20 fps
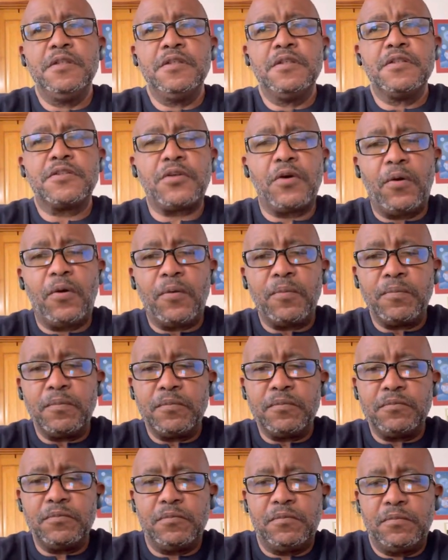
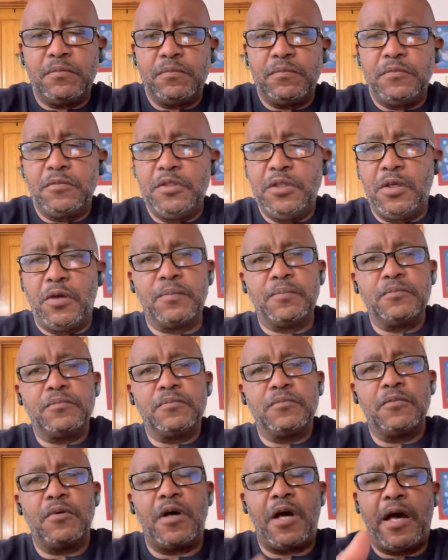So, you know,
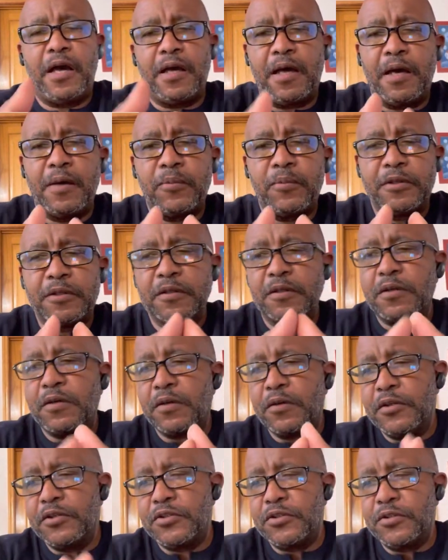I would
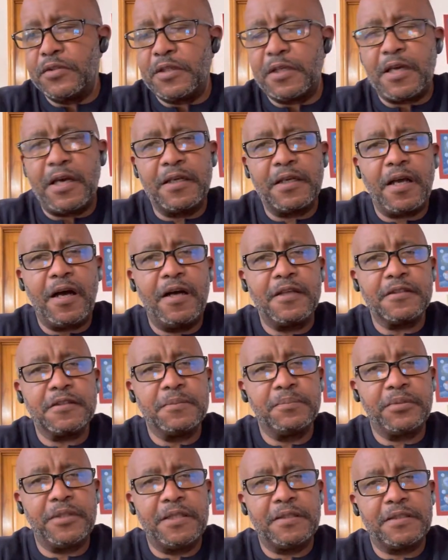encourage you to kind of
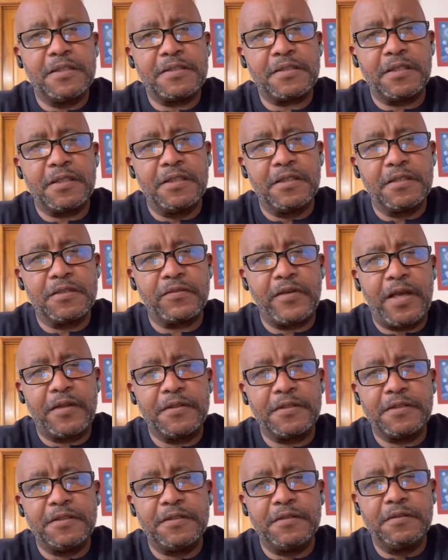contemplate these things
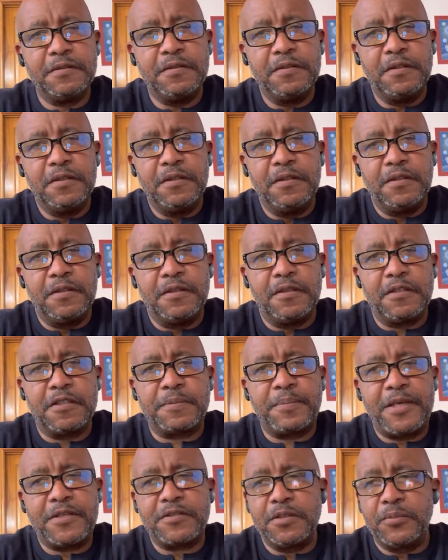rather than,
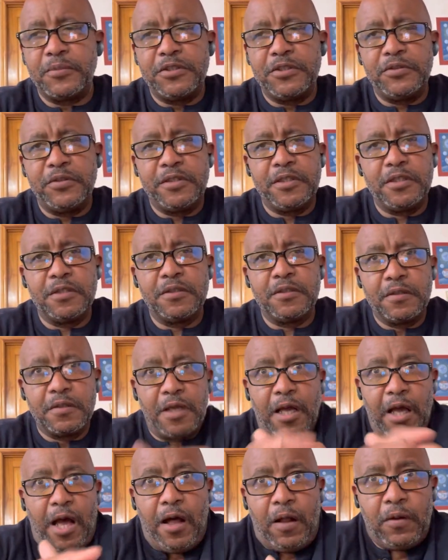especially when you hear
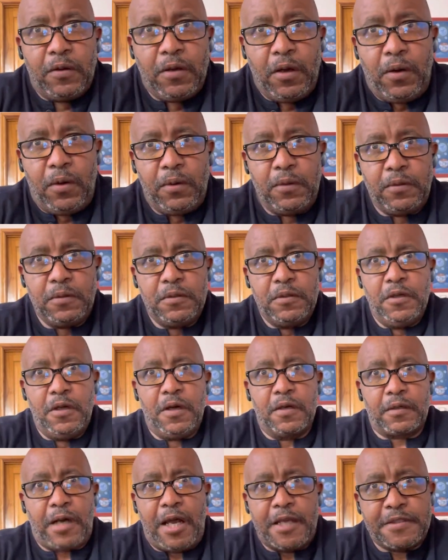Algol,
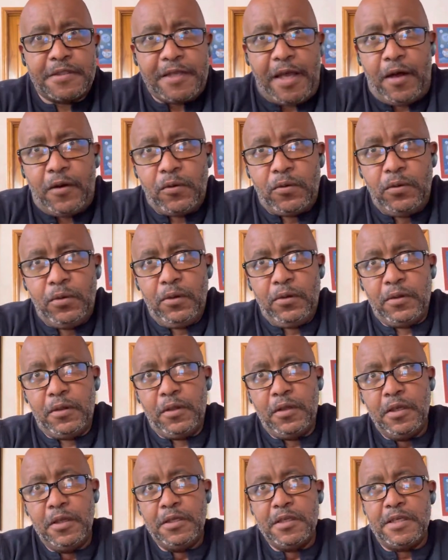Ra's al
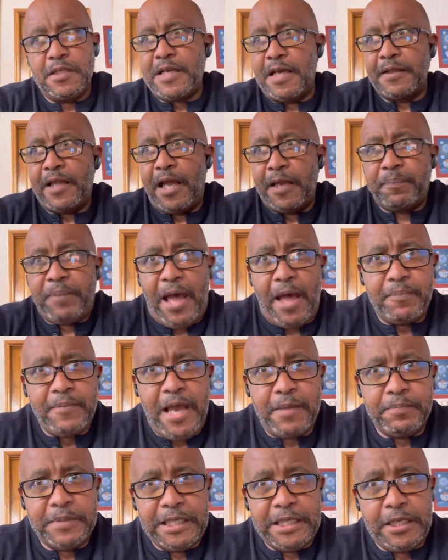Ghul, is that like
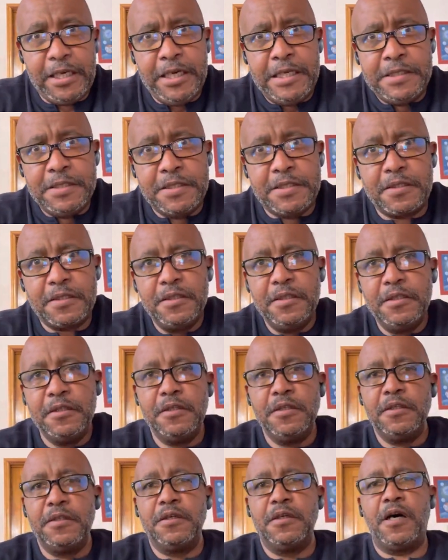Batman Begins?
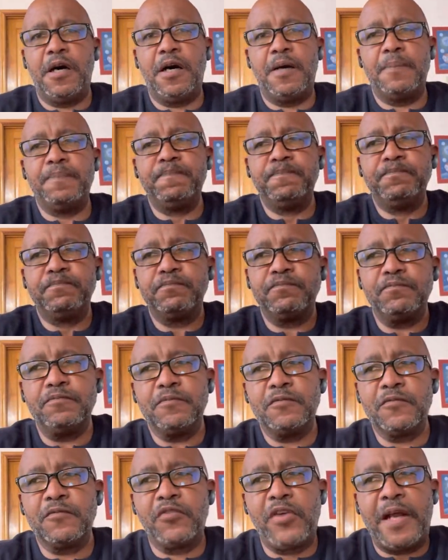Rather
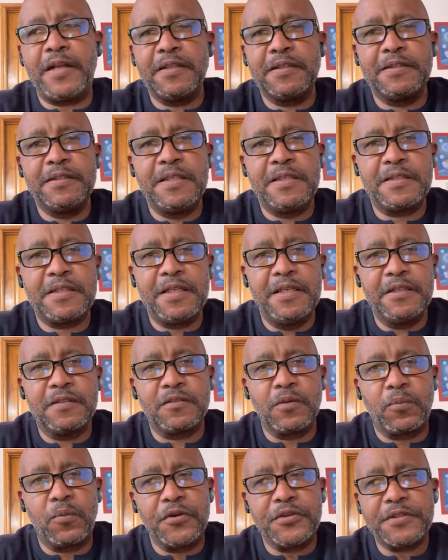than to think
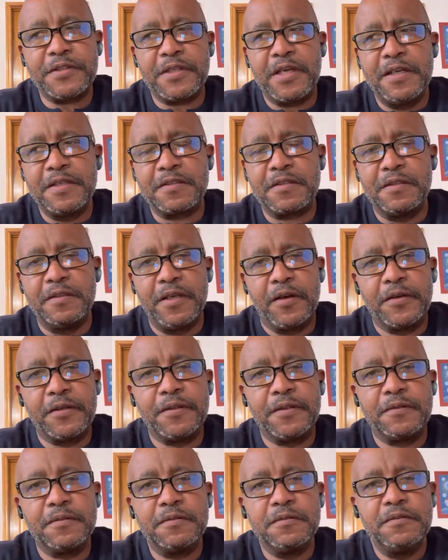the worst case
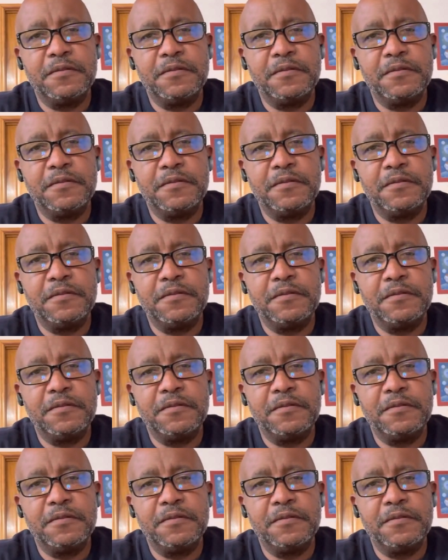scenario,